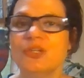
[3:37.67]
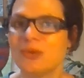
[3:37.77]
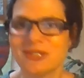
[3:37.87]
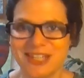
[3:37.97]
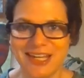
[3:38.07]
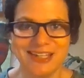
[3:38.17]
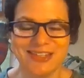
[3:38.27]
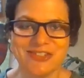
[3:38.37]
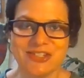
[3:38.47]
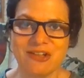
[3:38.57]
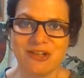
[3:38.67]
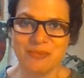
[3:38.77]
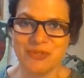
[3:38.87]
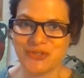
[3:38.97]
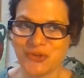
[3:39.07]
you will take this
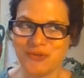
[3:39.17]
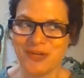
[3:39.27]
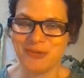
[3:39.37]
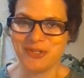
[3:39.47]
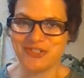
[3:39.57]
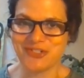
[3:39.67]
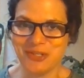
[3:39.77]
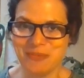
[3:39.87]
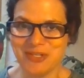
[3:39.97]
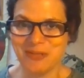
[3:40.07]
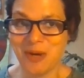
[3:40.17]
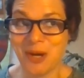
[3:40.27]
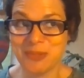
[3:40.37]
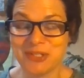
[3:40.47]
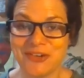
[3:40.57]
anonymous survey, which is going to be the
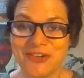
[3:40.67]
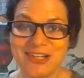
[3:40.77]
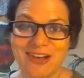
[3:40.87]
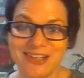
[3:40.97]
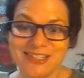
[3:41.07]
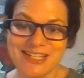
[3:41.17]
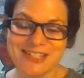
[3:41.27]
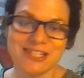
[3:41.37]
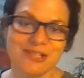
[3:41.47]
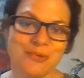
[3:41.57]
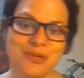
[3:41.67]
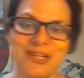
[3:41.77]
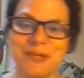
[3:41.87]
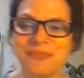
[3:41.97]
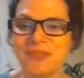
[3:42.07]
popularity contest, and then we're
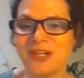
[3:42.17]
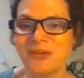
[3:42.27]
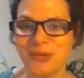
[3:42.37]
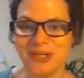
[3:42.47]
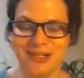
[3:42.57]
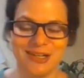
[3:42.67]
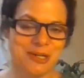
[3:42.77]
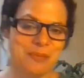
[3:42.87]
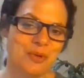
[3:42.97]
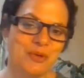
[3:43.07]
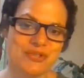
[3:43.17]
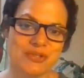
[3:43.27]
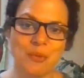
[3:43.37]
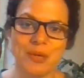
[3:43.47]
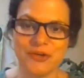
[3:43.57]
going to
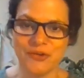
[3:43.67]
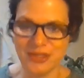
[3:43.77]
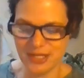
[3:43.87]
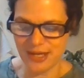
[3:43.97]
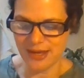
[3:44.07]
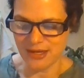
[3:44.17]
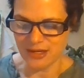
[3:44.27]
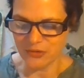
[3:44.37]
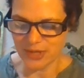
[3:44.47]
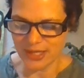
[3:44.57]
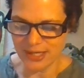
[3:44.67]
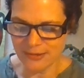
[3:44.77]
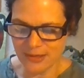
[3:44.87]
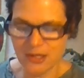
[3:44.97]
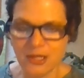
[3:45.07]
post the winner at the end. Okay.